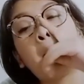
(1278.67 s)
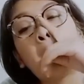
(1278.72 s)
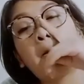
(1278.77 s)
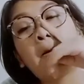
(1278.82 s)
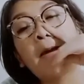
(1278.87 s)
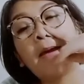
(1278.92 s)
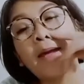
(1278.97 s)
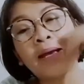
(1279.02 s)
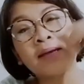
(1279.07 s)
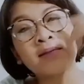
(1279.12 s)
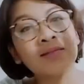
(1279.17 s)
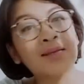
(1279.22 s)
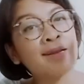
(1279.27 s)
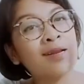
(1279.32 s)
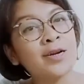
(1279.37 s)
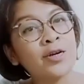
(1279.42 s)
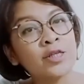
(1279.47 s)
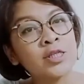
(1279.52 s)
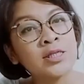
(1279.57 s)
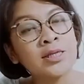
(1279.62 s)
as an earth
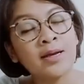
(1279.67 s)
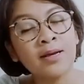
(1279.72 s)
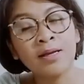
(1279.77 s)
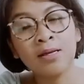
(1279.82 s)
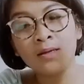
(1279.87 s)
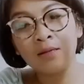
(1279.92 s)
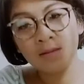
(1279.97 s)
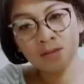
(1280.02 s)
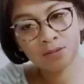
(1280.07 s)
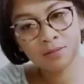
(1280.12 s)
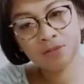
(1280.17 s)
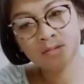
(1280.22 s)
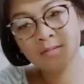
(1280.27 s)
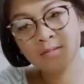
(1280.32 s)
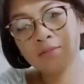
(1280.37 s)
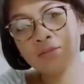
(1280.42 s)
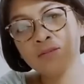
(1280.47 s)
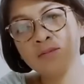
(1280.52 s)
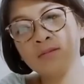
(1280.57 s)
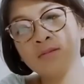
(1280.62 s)
sign,
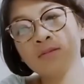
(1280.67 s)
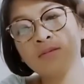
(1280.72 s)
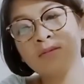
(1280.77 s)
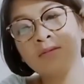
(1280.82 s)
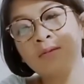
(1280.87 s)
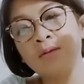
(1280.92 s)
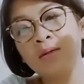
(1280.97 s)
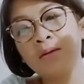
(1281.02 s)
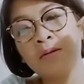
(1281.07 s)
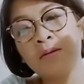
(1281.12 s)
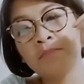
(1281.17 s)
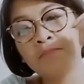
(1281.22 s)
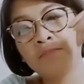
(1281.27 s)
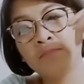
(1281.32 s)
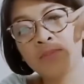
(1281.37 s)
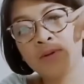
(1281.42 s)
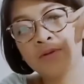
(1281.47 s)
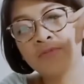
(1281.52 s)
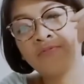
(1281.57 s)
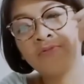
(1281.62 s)

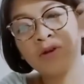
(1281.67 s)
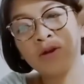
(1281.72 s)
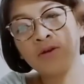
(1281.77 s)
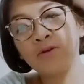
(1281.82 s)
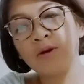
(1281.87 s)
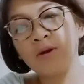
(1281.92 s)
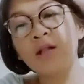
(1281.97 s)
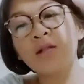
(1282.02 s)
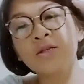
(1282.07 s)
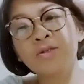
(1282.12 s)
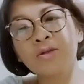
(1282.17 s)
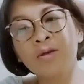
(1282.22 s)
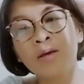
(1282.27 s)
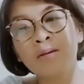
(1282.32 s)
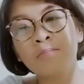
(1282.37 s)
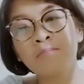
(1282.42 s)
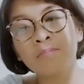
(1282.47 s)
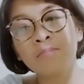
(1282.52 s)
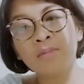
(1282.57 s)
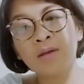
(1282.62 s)
but Virgo also
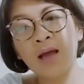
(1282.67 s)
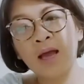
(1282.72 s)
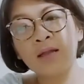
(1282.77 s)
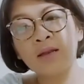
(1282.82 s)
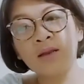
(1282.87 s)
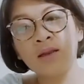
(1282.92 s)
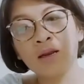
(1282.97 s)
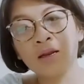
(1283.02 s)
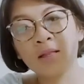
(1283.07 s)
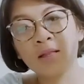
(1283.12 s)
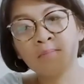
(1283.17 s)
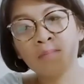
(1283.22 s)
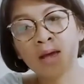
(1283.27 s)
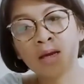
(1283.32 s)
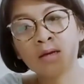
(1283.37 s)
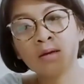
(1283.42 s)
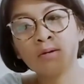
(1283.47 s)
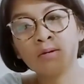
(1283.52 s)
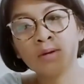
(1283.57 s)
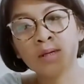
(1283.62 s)
under the
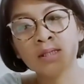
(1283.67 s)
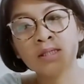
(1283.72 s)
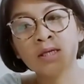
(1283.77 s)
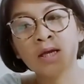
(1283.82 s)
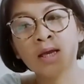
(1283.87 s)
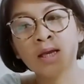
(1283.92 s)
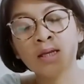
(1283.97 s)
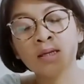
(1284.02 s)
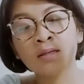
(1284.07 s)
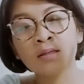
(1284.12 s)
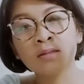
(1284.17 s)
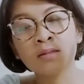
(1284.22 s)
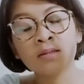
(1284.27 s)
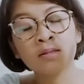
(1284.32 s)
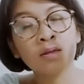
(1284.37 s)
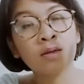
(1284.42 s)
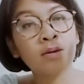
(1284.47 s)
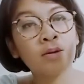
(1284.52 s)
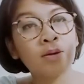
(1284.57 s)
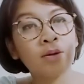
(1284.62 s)
Mercury signs.
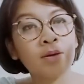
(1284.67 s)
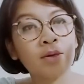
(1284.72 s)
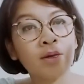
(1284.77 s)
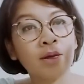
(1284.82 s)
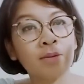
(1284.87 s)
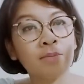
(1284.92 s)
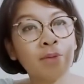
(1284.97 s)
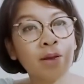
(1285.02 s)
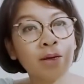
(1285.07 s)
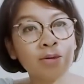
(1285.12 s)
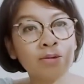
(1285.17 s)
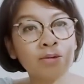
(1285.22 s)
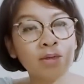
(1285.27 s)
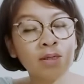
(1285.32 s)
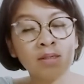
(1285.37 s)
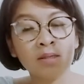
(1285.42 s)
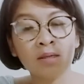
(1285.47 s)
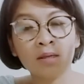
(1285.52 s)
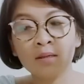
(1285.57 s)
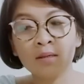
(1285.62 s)
Okay, Mercury
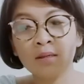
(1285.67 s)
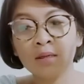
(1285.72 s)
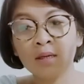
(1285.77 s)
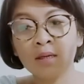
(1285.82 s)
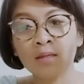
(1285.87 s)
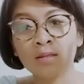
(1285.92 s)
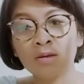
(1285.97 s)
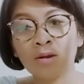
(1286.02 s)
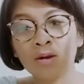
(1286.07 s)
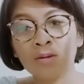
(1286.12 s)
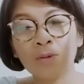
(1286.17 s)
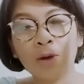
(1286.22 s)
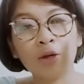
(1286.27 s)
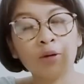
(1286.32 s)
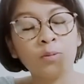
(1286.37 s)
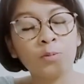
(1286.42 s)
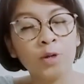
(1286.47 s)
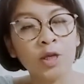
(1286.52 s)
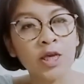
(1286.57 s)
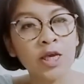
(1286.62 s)
is all about
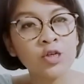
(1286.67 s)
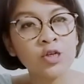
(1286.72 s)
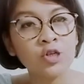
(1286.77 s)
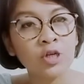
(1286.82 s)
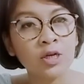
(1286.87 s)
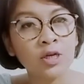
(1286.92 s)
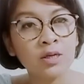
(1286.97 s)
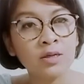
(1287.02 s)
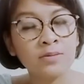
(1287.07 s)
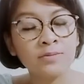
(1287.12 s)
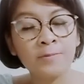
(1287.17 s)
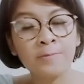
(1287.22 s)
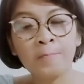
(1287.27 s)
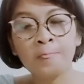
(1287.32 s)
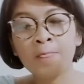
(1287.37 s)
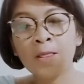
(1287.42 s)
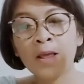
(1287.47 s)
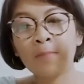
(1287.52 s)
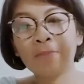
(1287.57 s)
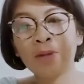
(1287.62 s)
communication.
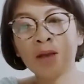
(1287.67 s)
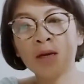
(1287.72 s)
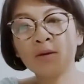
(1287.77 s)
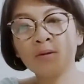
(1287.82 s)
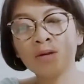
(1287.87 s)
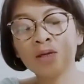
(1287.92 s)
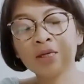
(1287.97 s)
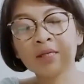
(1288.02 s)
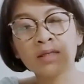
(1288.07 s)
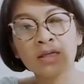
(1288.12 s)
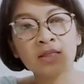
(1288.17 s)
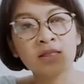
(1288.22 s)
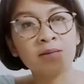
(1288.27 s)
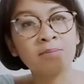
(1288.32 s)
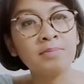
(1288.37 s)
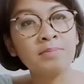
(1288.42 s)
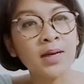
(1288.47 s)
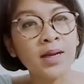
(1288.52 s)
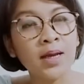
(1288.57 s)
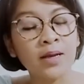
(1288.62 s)
Mercury is in
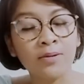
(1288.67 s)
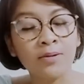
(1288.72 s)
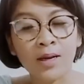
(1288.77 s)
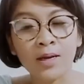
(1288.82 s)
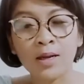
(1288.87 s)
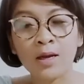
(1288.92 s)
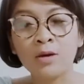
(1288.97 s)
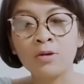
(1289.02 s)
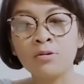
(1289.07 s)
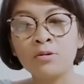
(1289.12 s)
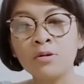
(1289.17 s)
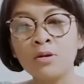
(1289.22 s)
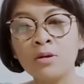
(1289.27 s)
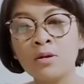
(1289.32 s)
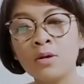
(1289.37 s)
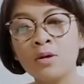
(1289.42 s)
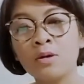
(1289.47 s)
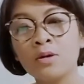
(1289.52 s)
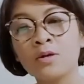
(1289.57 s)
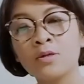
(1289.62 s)
Gemini right now,
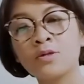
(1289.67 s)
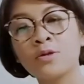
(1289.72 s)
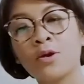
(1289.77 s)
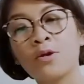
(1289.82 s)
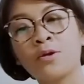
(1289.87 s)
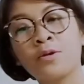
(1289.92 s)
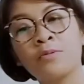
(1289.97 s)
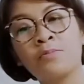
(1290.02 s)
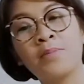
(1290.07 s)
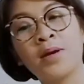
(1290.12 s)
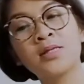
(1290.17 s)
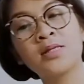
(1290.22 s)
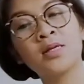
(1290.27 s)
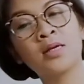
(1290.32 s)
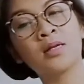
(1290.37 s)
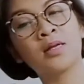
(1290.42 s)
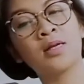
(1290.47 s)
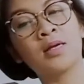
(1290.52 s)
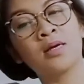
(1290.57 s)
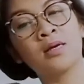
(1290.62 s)
so
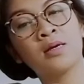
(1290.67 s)
basically,